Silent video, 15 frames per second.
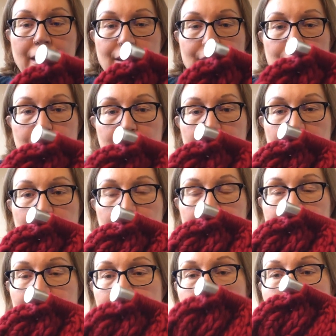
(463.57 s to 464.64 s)
So what
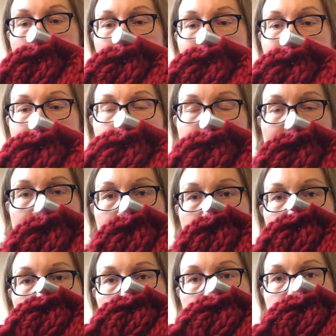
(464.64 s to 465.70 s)
this means, that you have
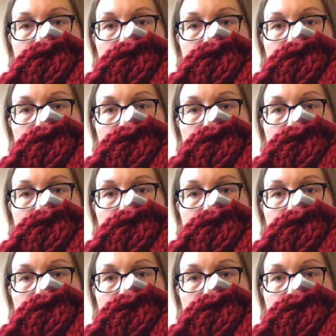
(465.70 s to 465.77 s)
2